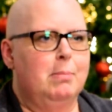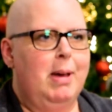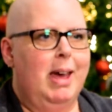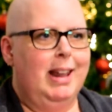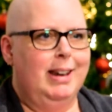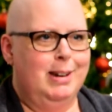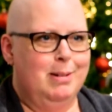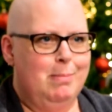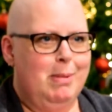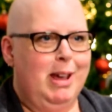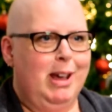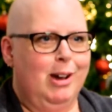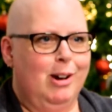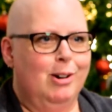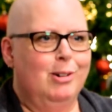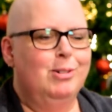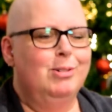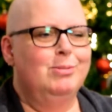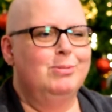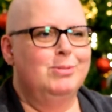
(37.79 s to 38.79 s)
Edna
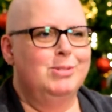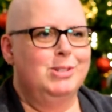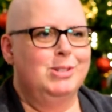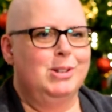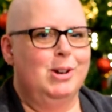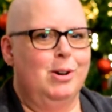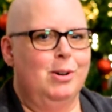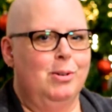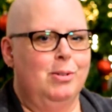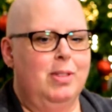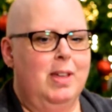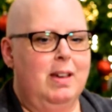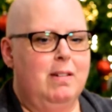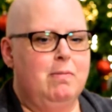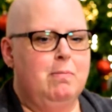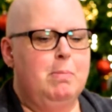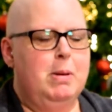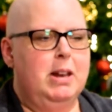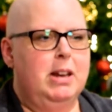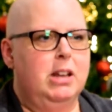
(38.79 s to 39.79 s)
Mingo. So
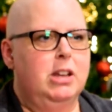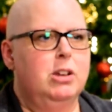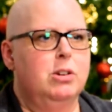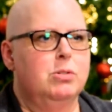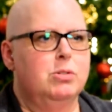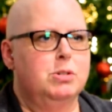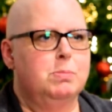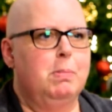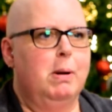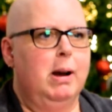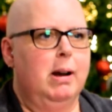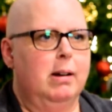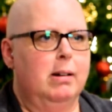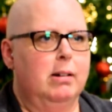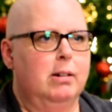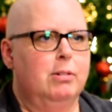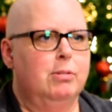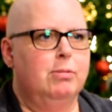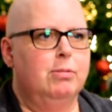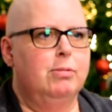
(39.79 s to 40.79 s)
they've been a huge part
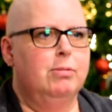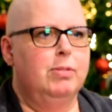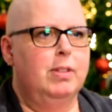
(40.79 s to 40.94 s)
of,